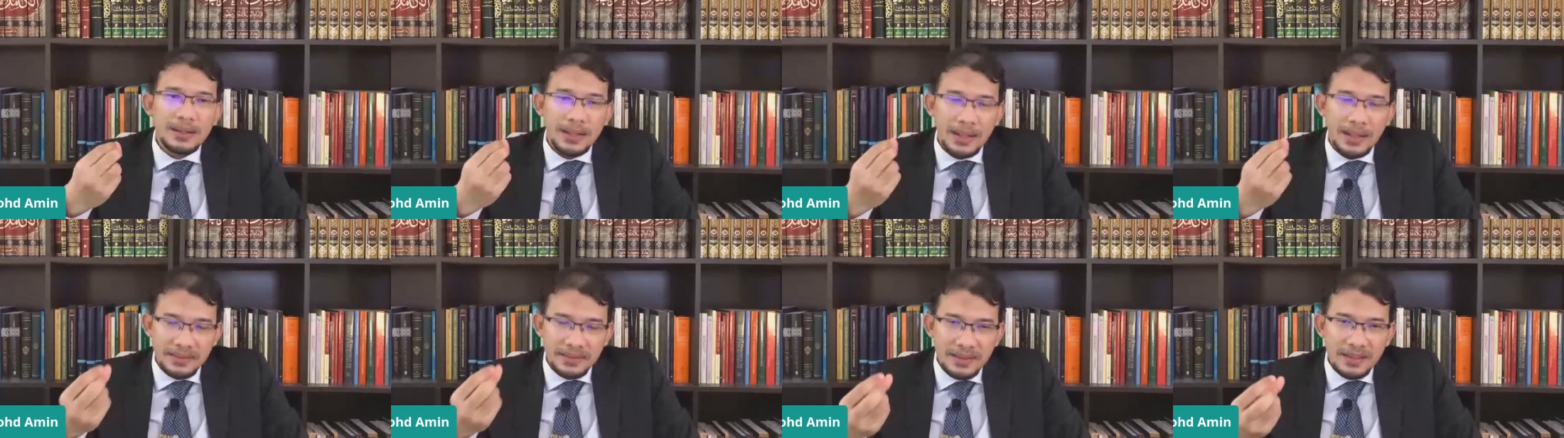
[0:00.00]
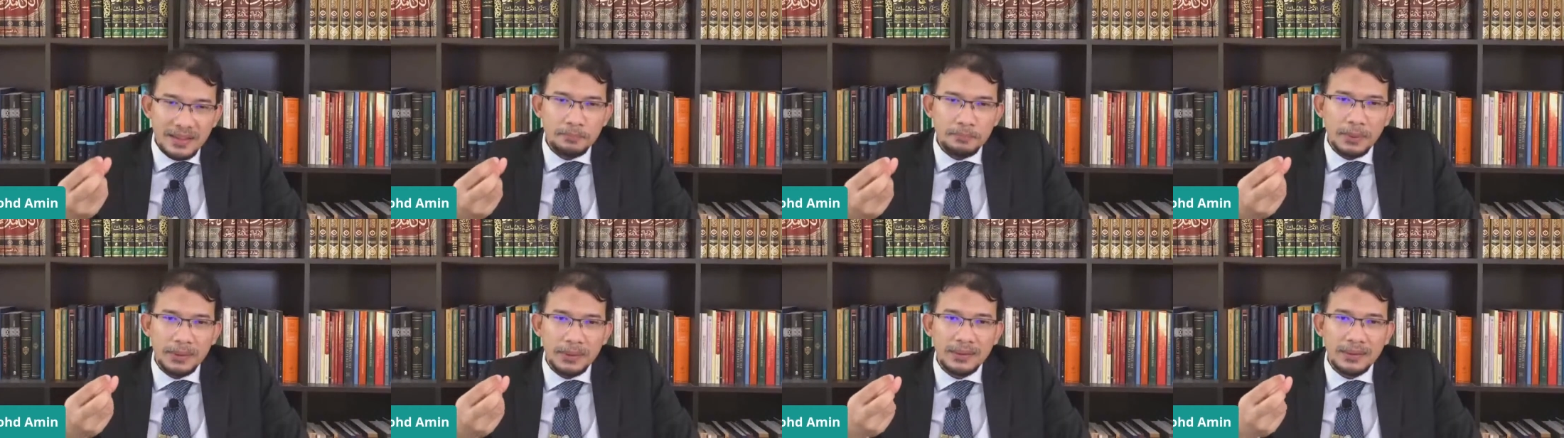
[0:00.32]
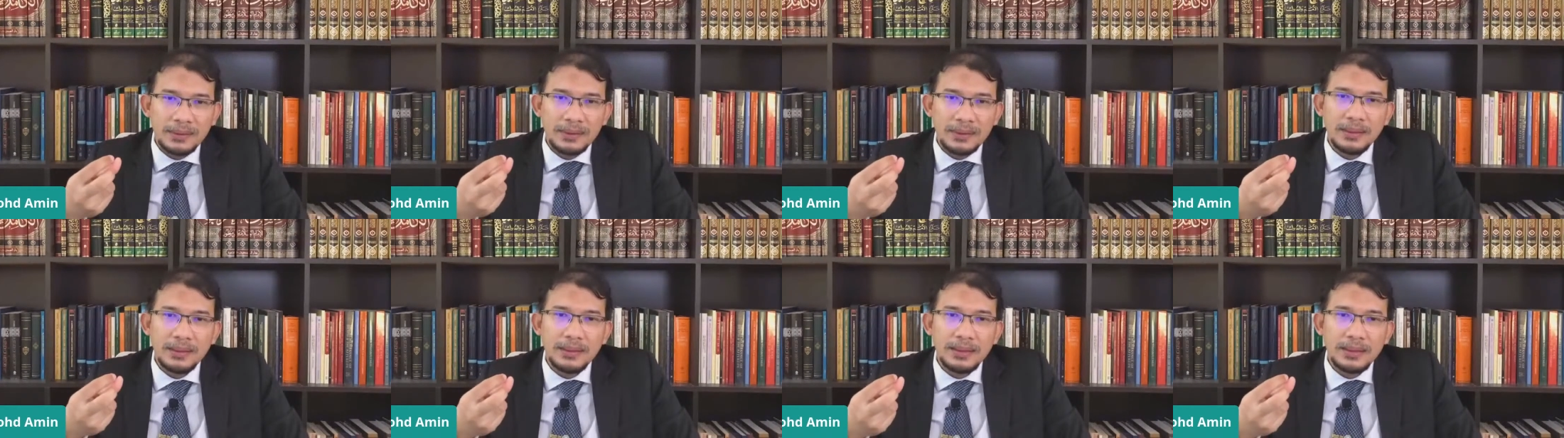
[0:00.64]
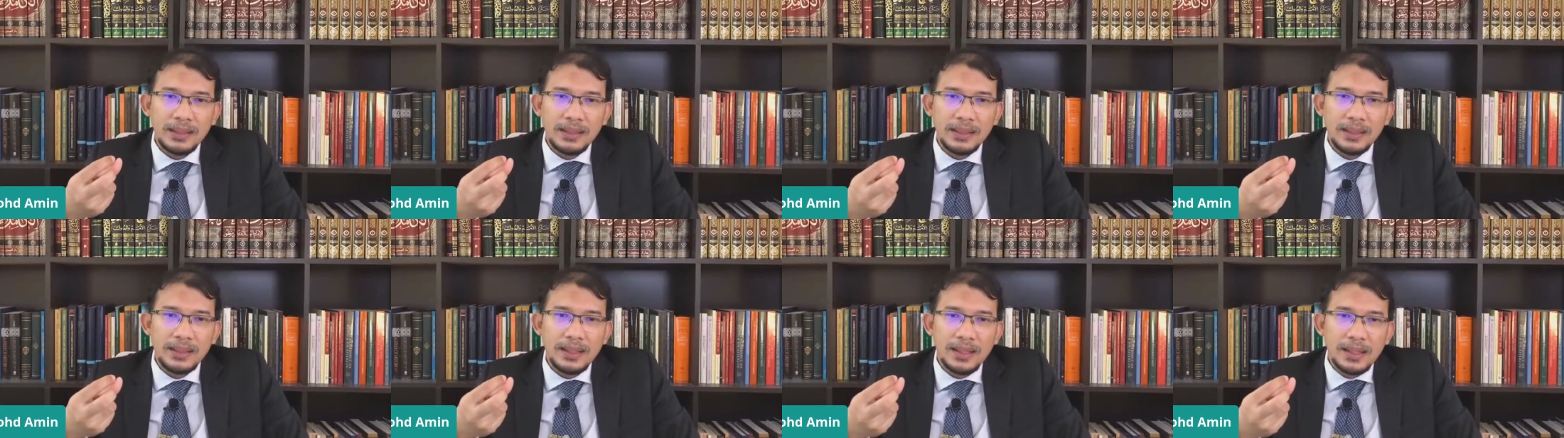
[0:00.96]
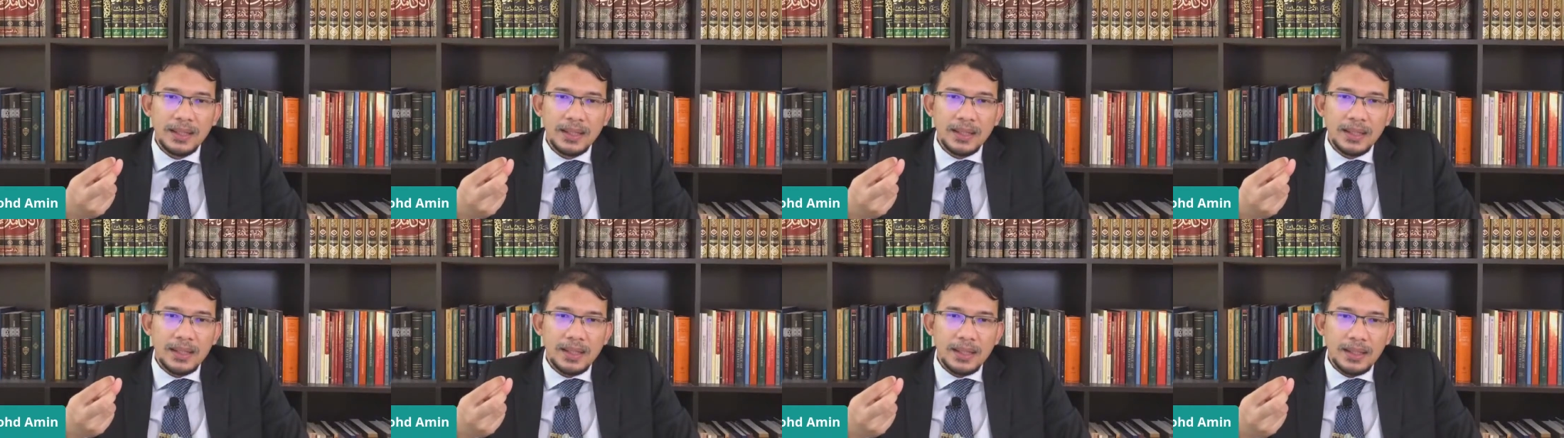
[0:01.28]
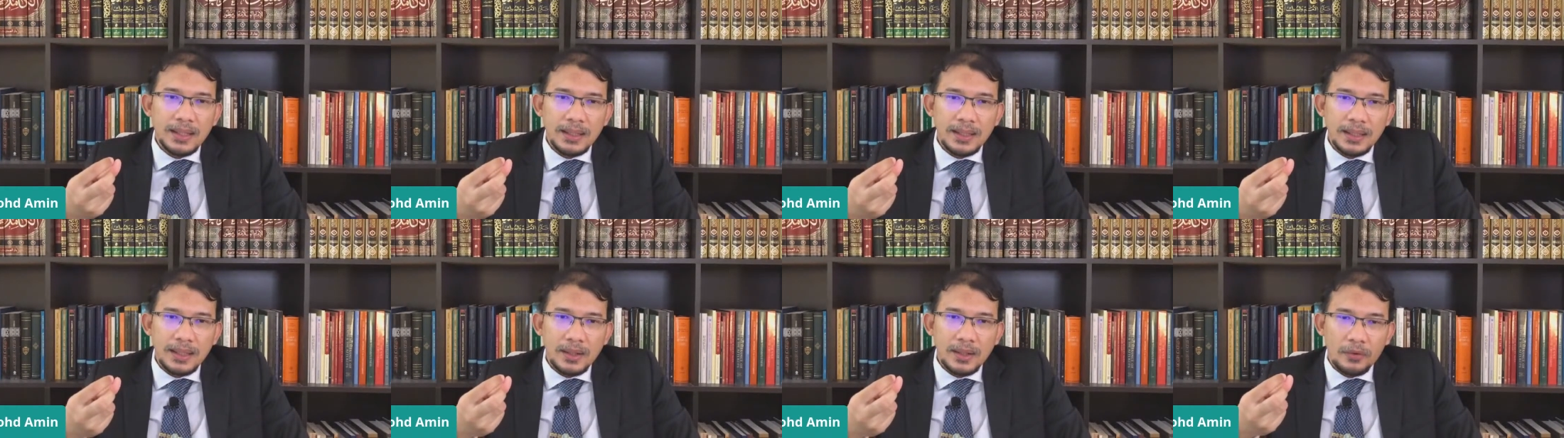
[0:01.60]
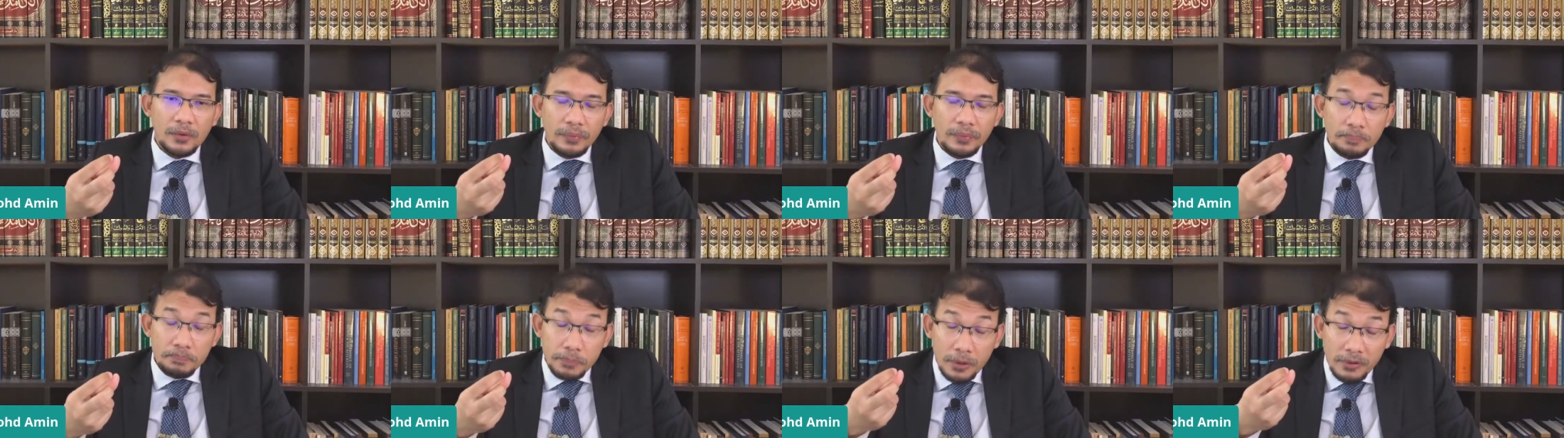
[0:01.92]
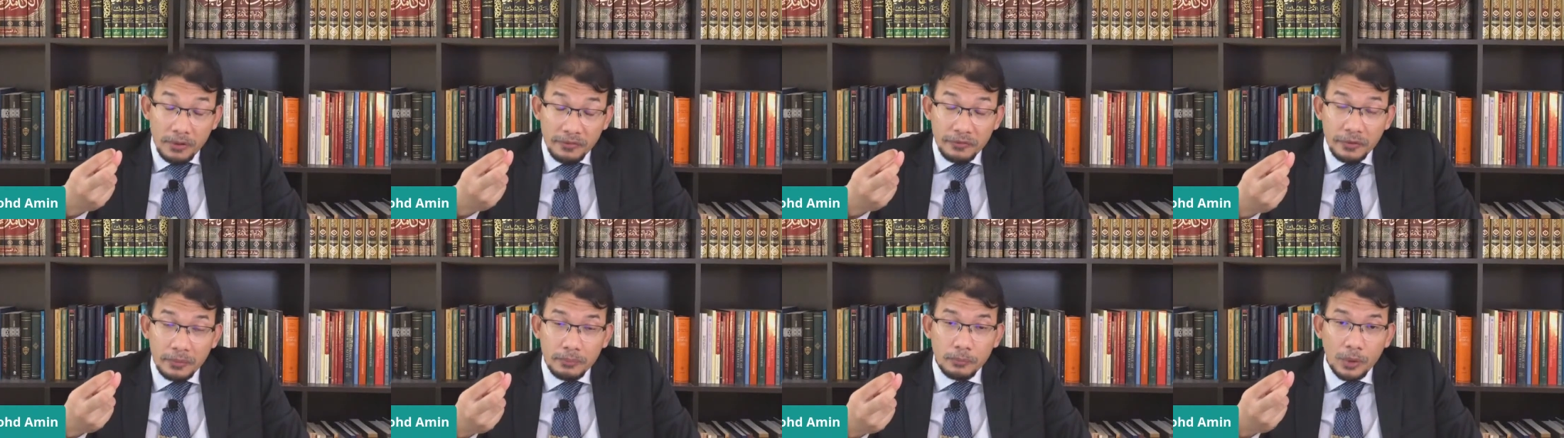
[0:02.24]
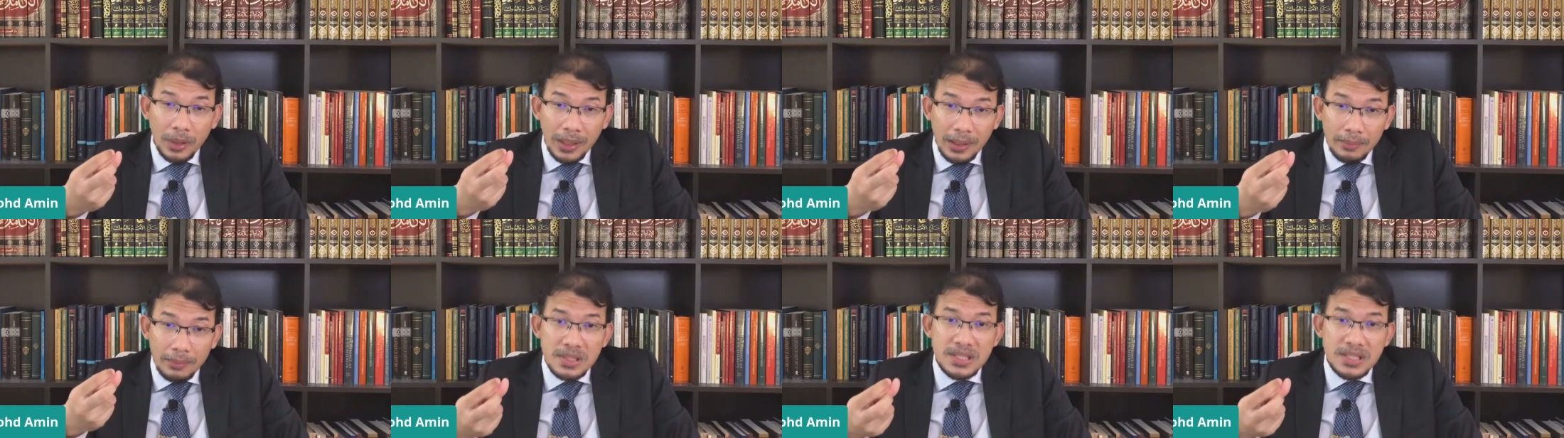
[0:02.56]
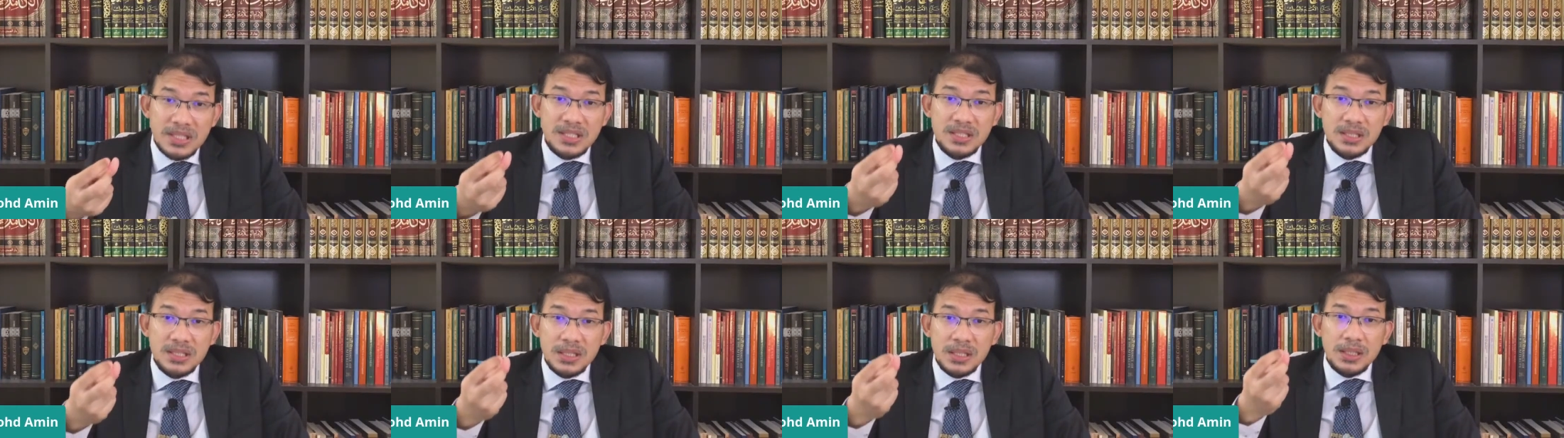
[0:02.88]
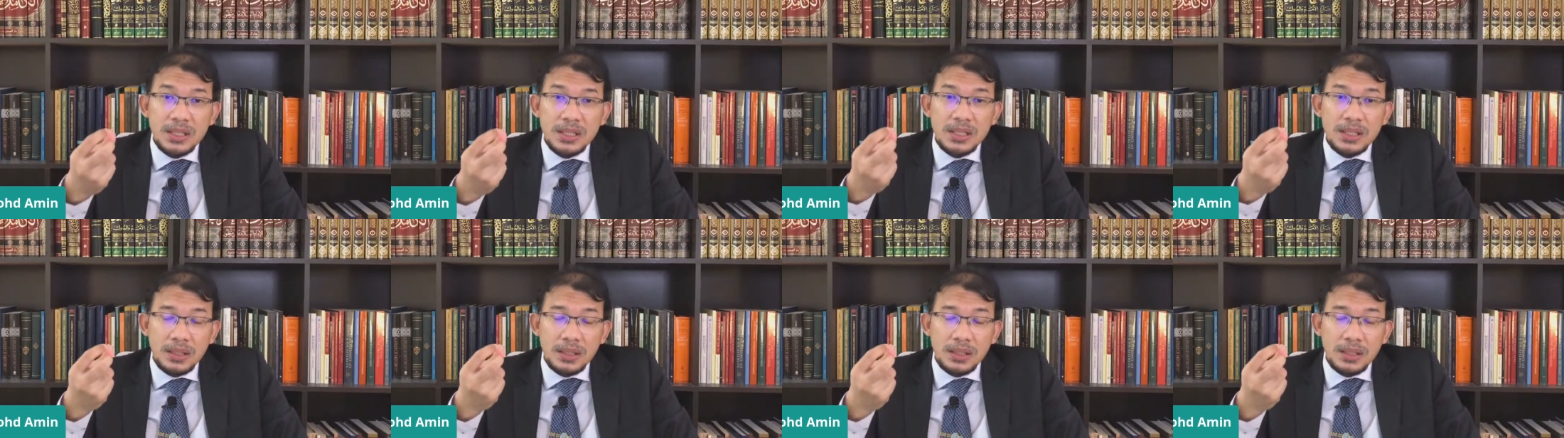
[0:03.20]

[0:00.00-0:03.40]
hadith, particularly on Prophet Muhammad's